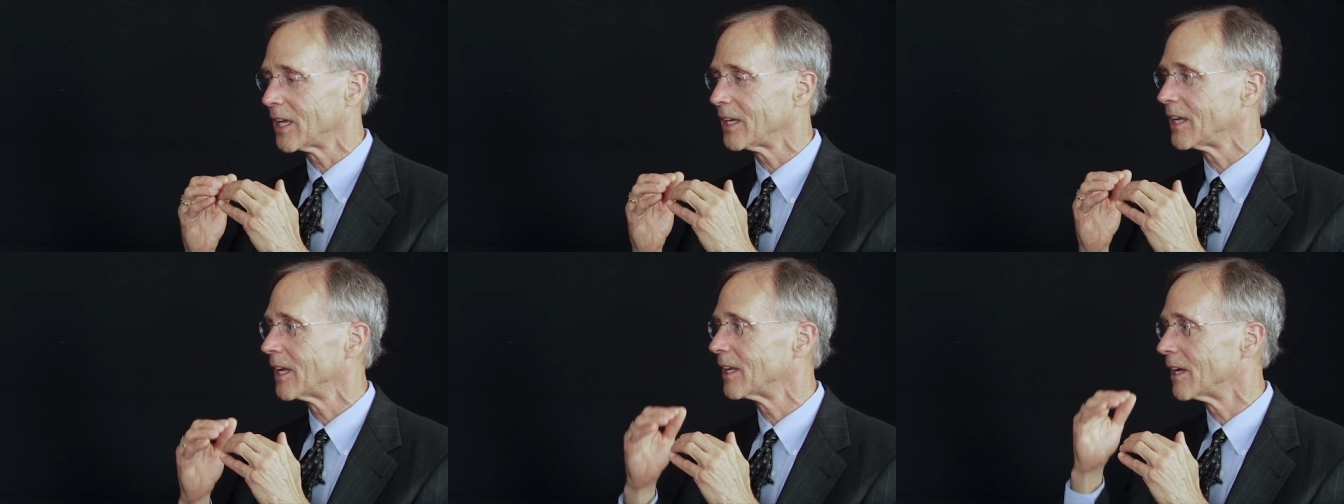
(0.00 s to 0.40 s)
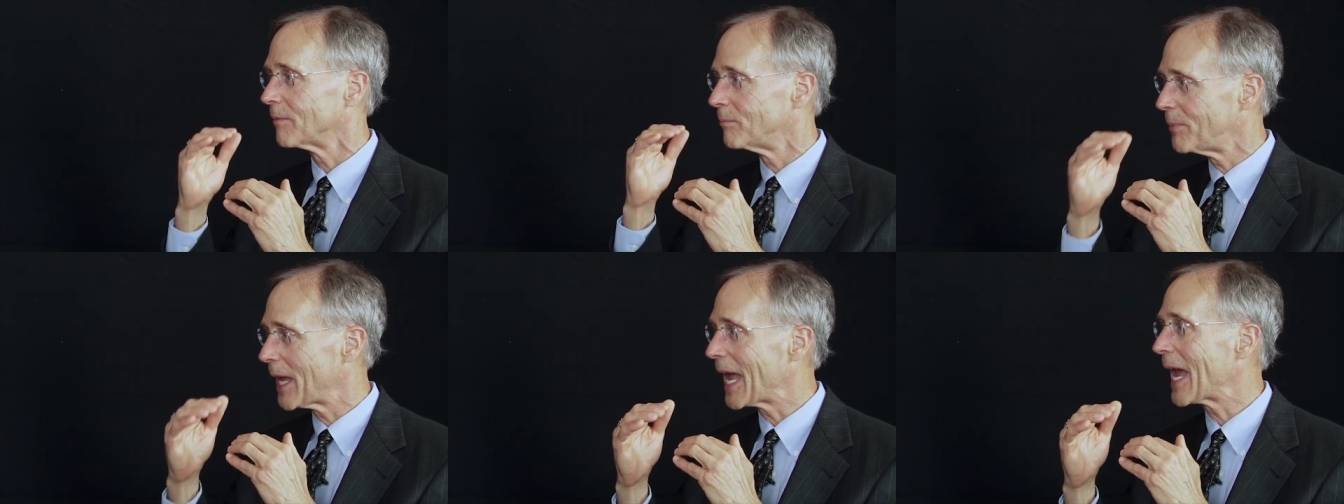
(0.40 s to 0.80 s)
they get a
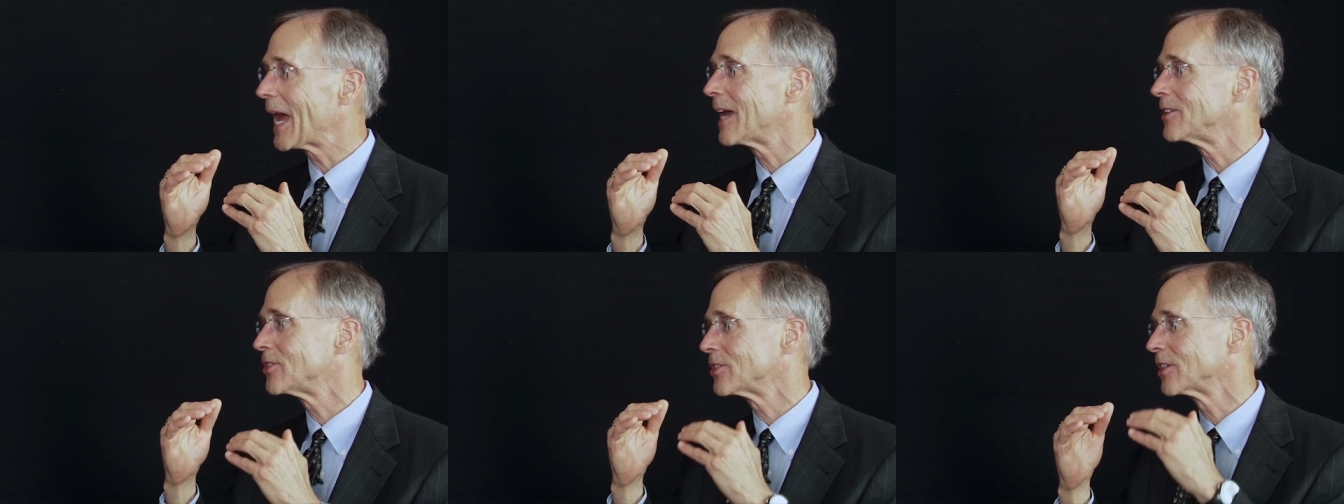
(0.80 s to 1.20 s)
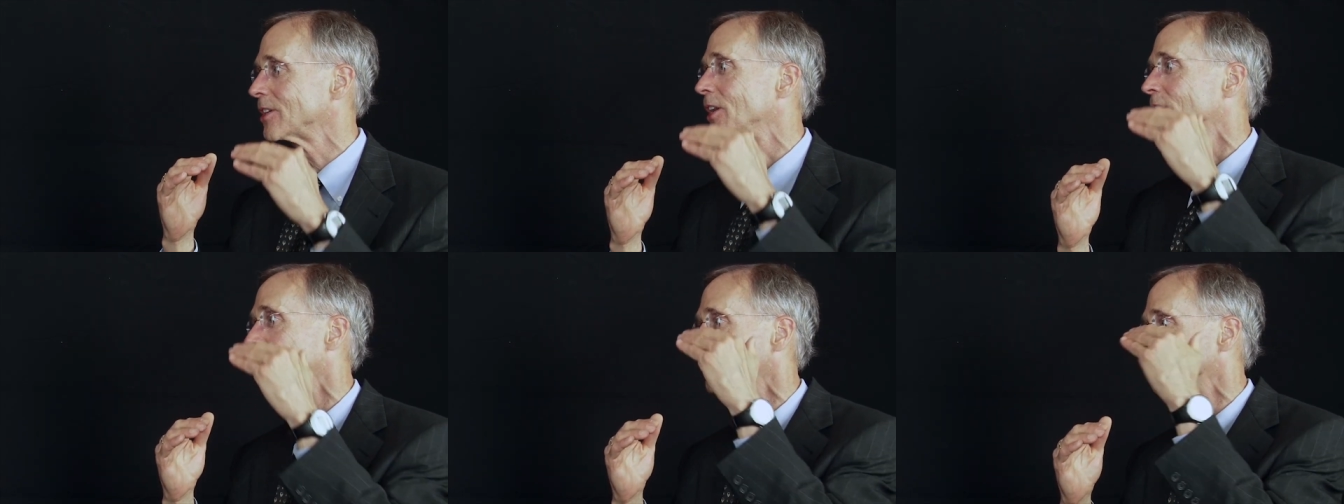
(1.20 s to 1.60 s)
badge to
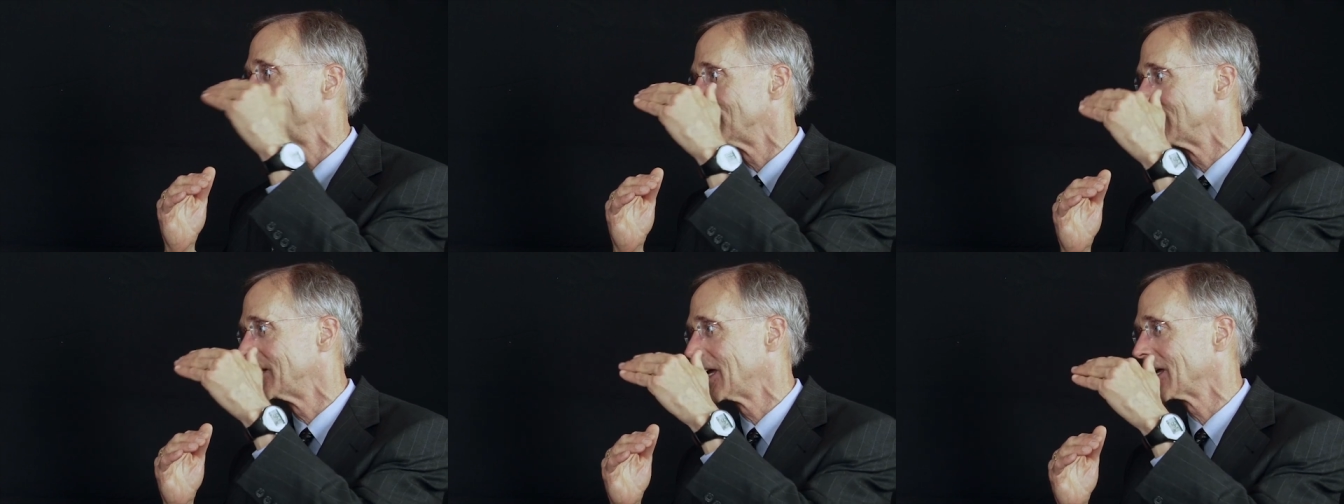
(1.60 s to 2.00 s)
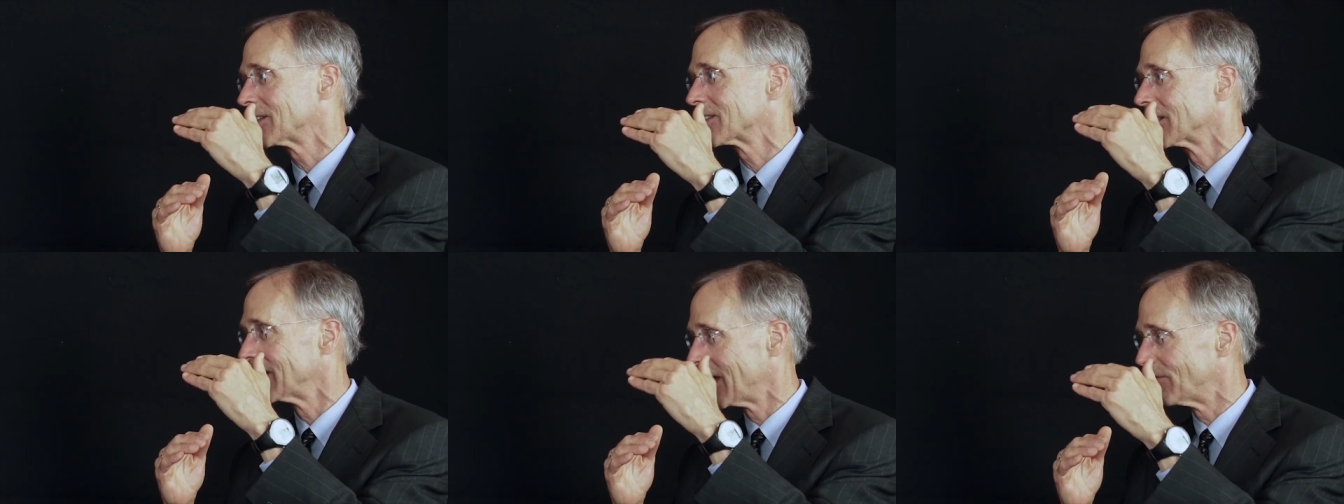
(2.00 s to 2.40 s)
go to the
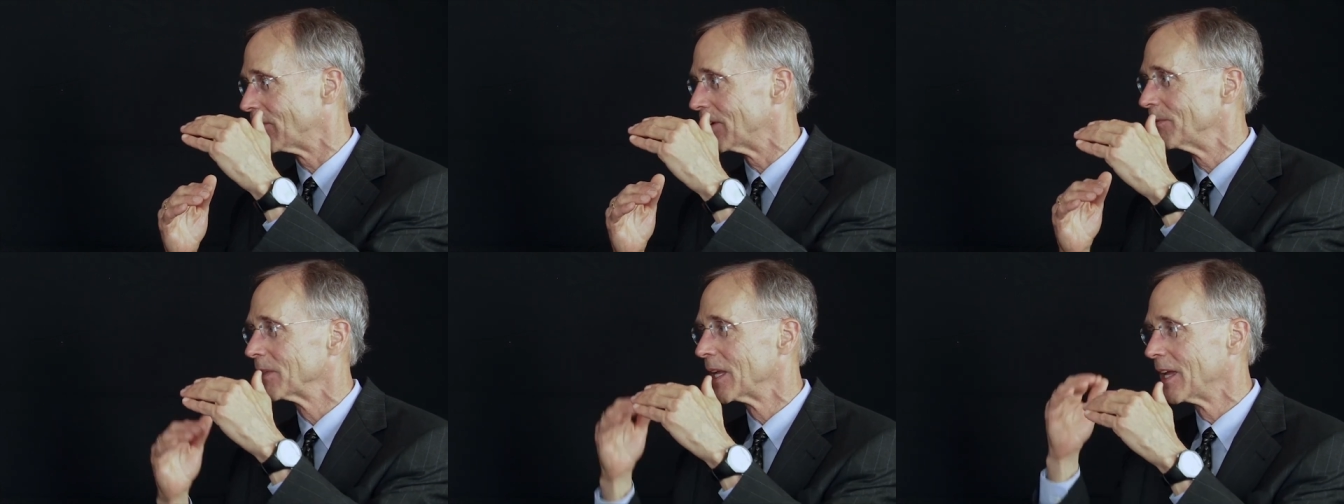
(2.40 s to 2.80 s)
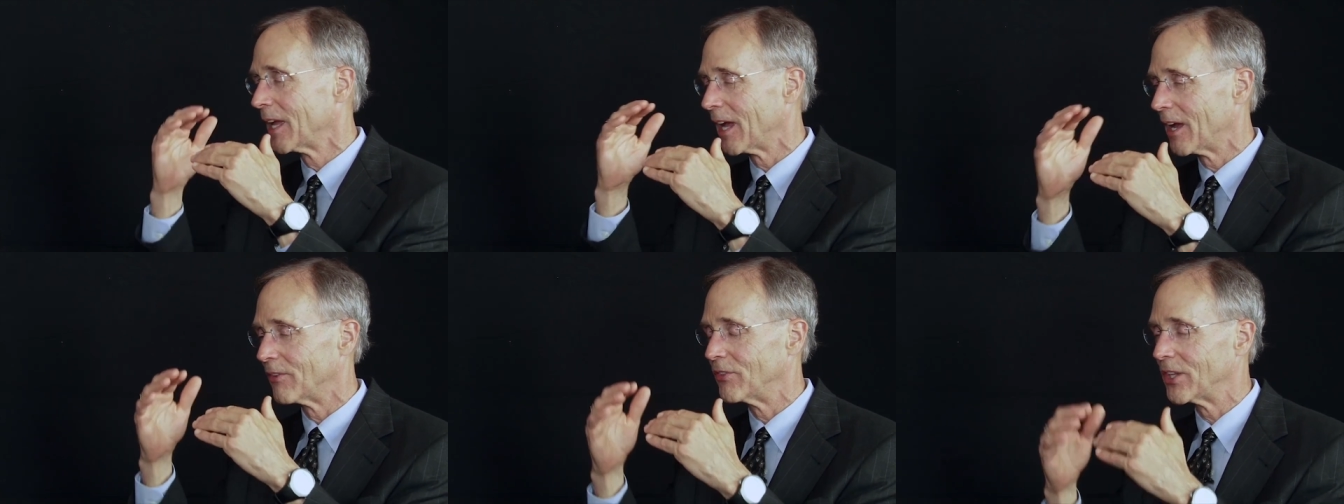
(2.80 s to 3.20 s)
next level
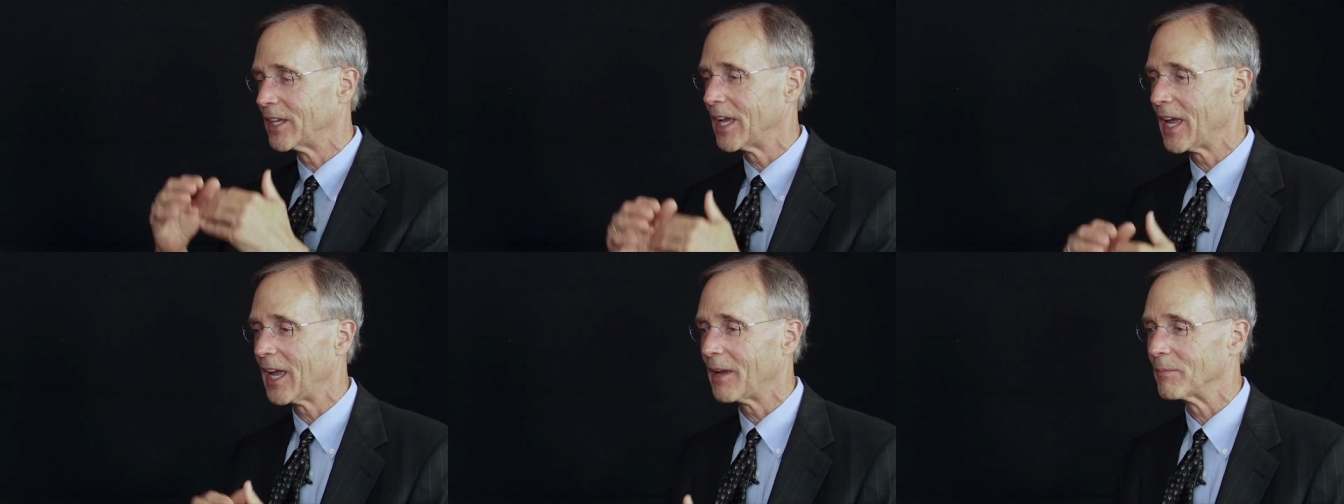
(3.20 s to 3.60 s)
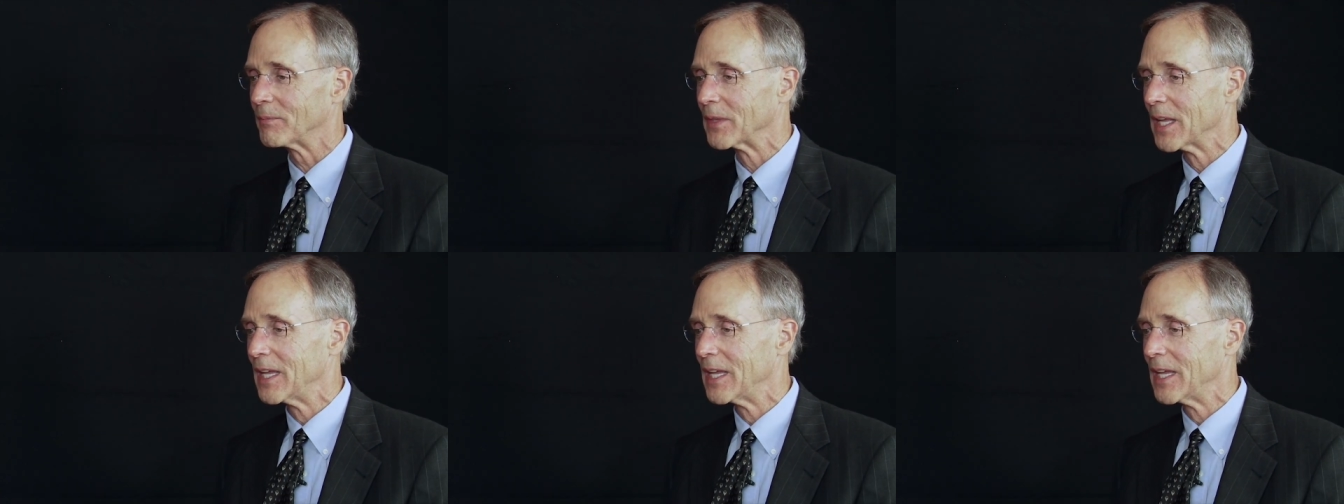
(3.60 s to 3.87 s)
of the game.